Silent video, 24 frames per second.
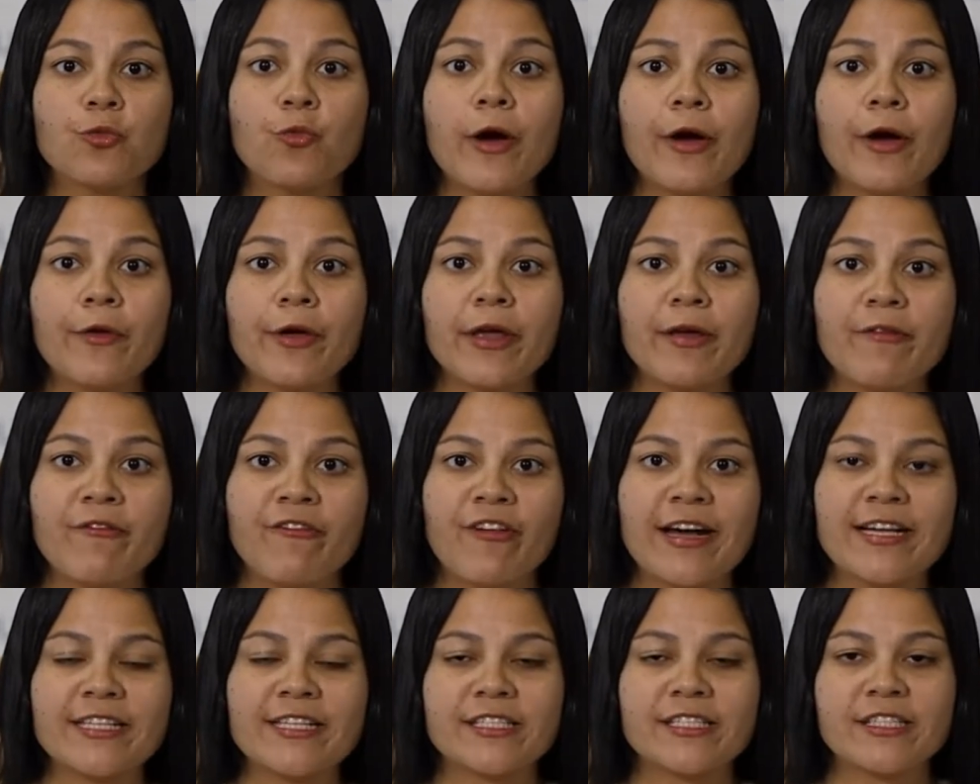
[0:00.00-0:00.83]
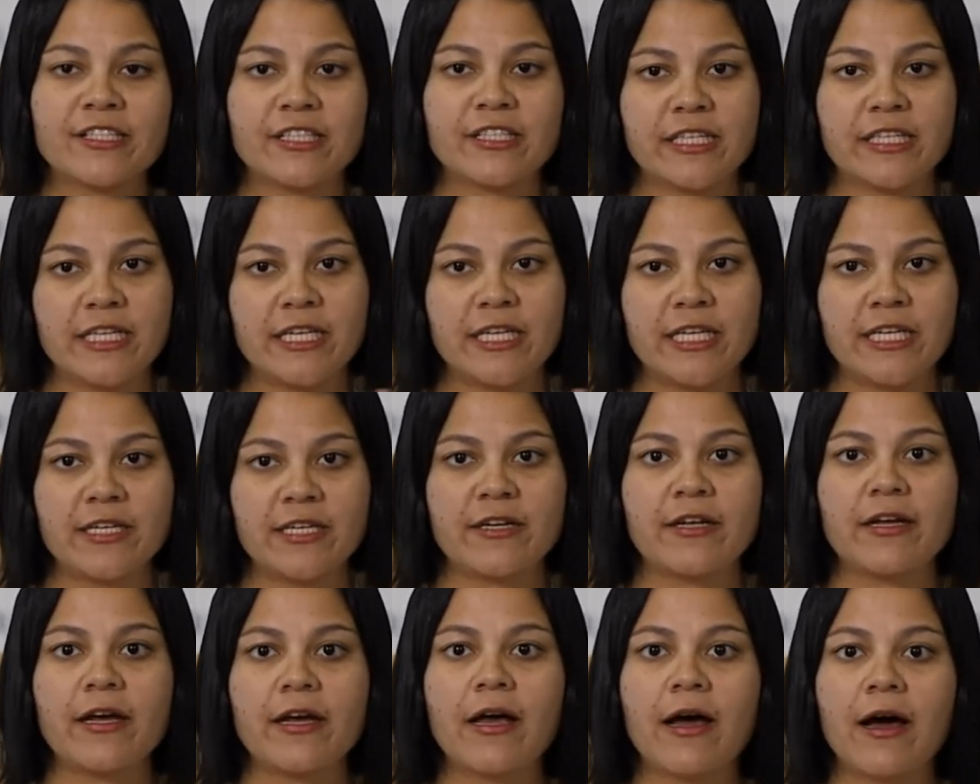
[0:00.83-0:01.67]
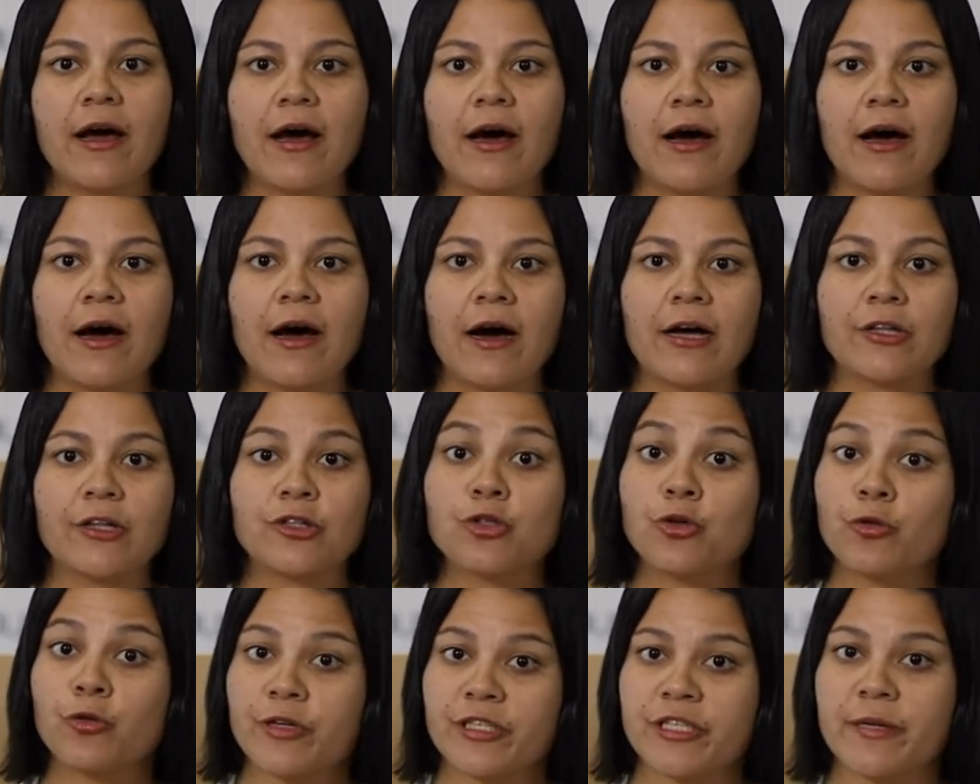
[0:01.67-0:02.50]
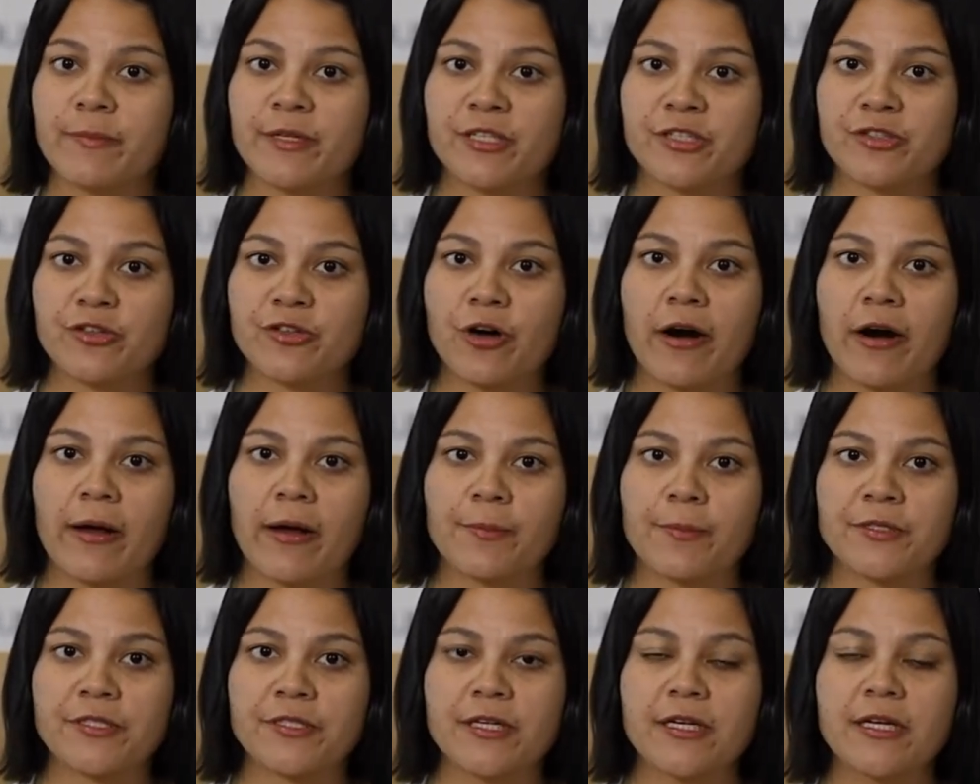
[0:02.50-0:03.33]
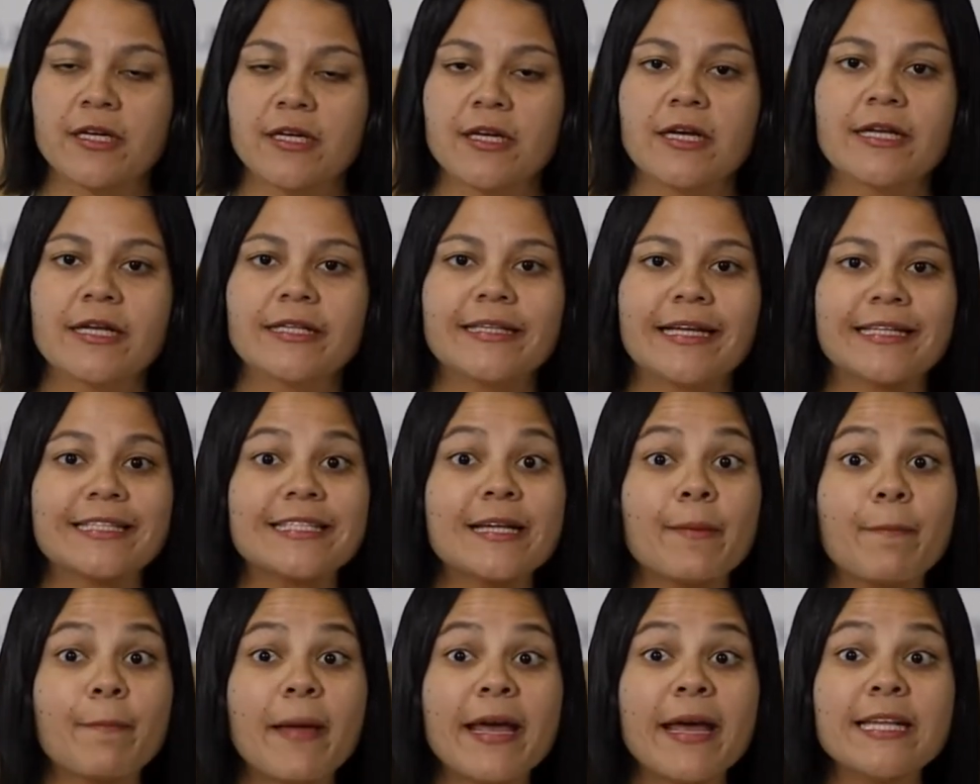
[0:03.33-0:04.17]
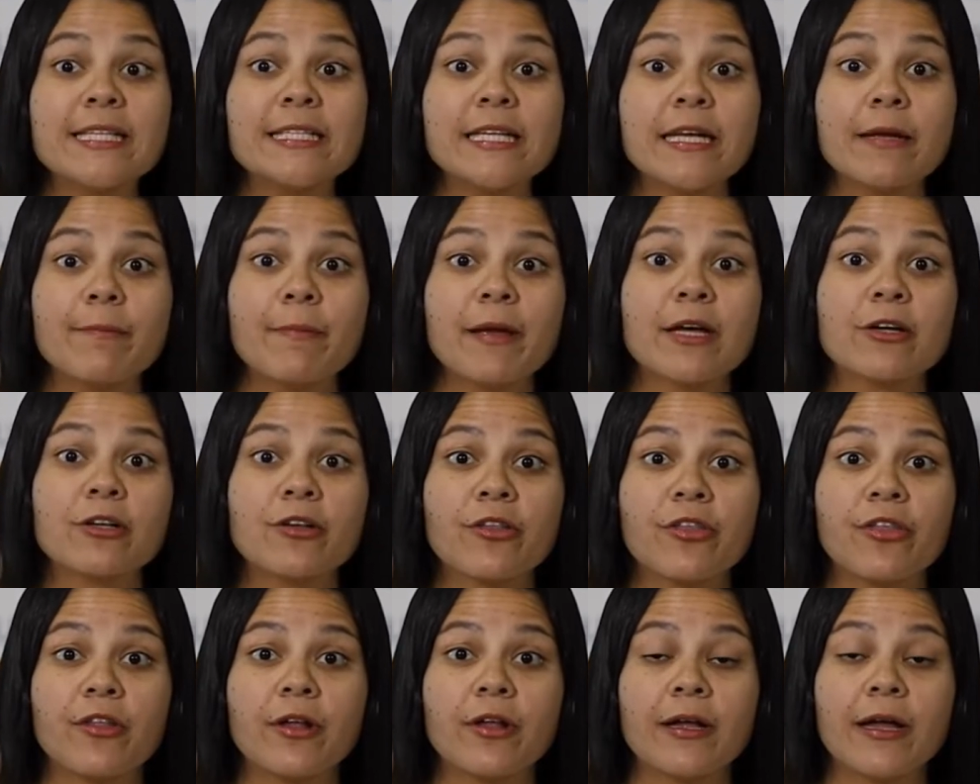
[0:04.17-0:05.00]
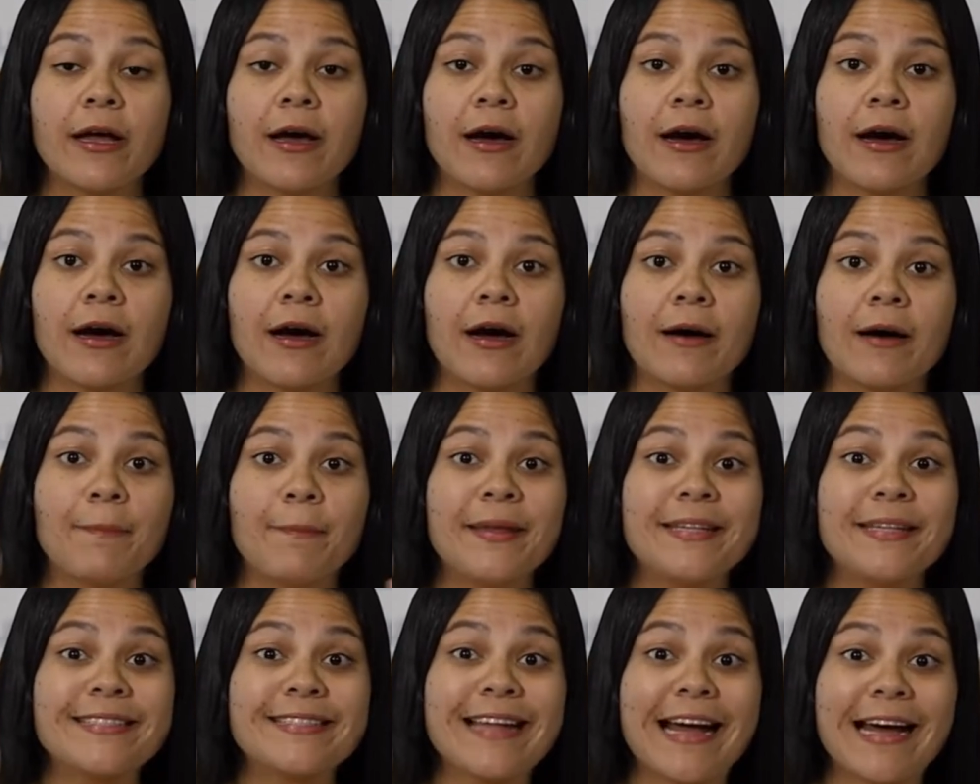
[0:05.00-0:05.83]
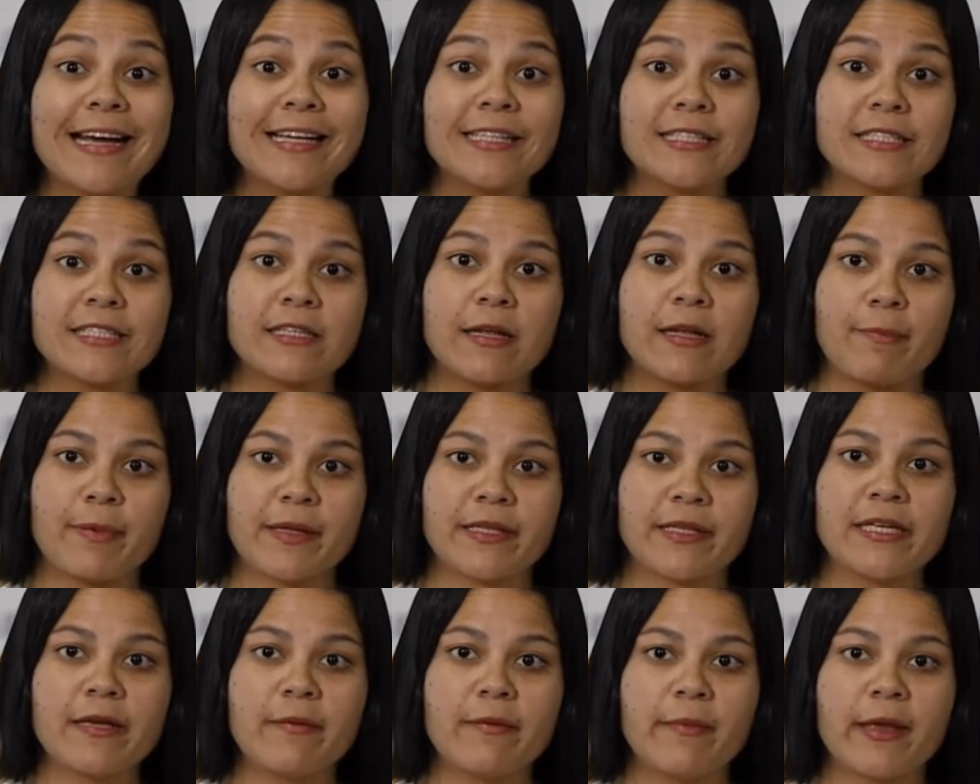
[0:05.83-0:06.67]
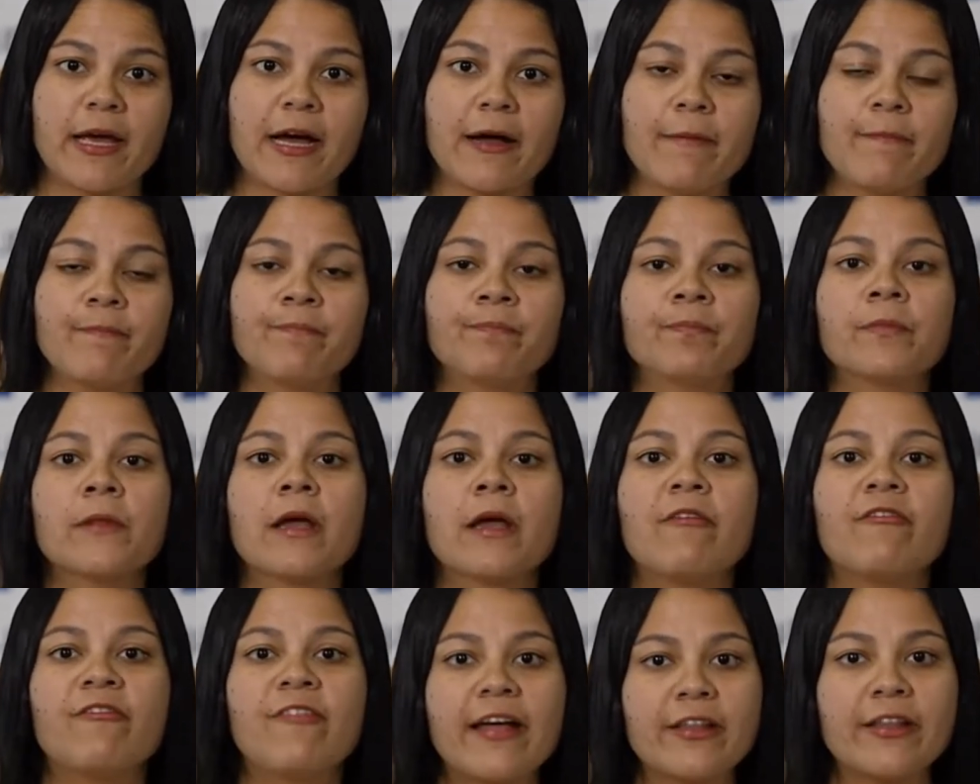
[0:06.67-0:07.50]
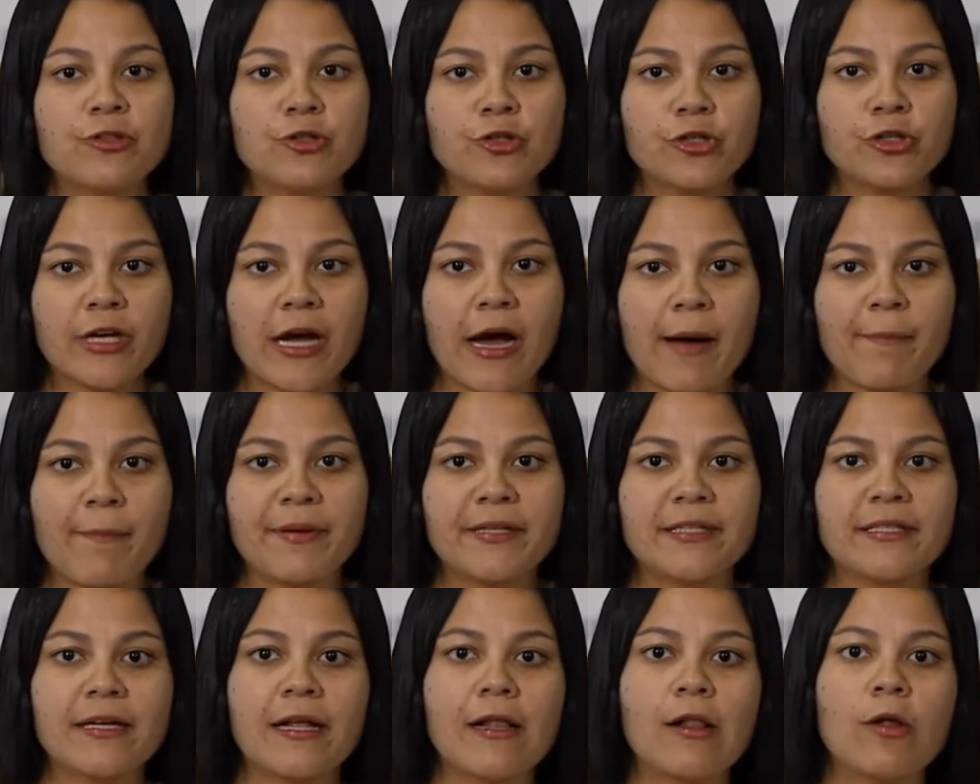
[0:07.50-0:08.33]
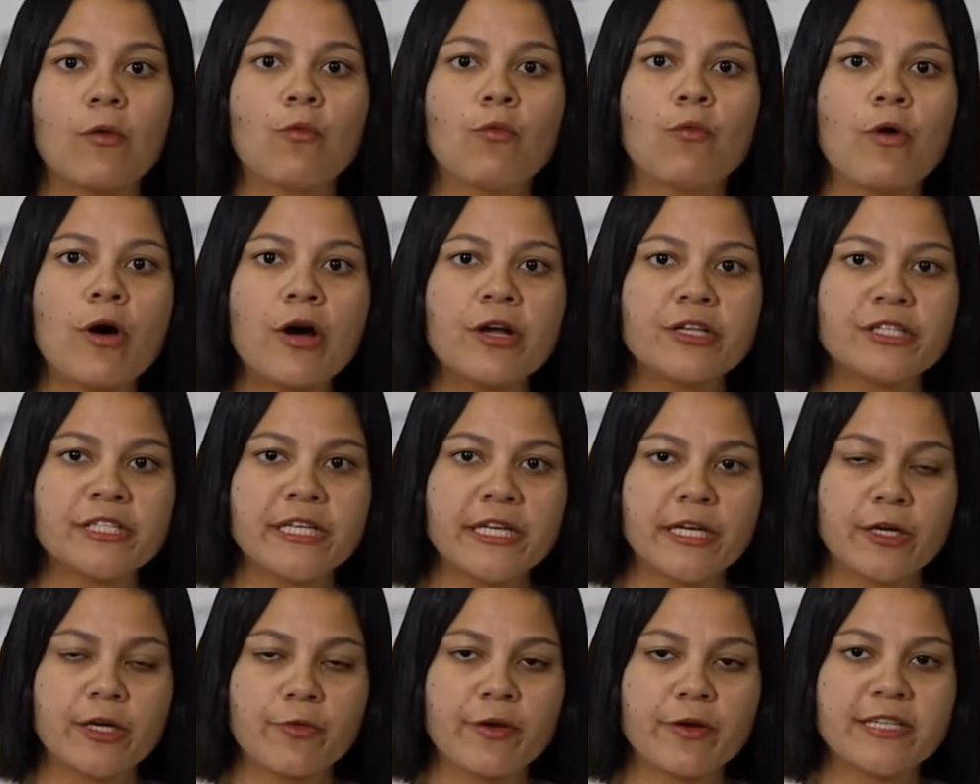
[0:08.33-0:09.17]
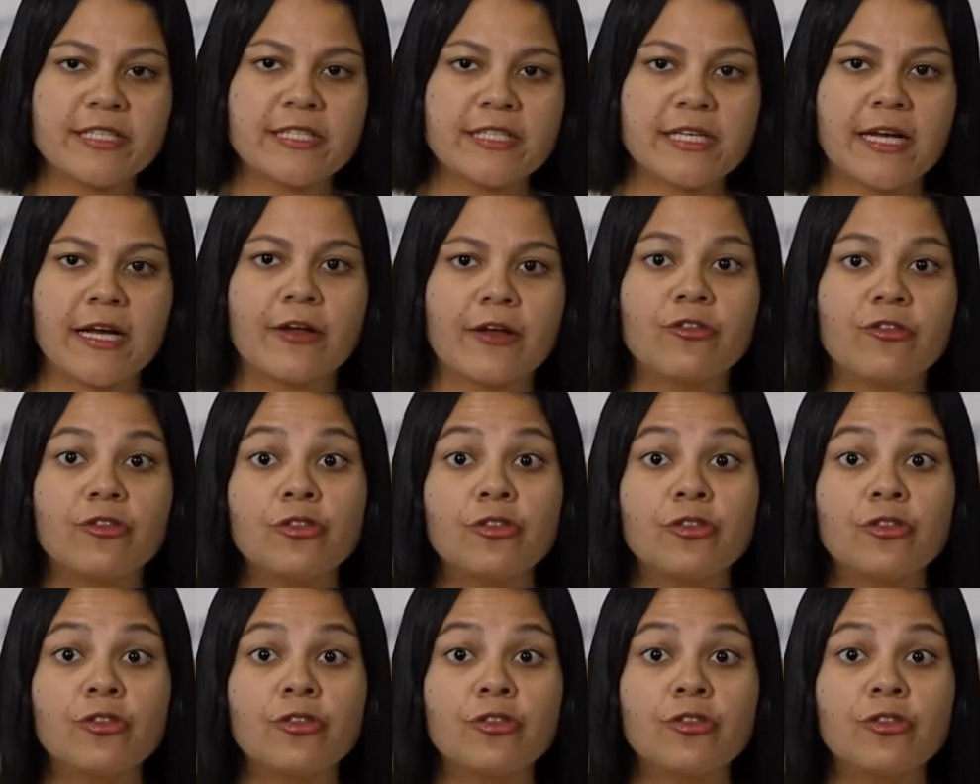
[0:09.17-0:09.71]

were invested in tourism startups. That's amazing because besides the pandemic, venture capital was increasing.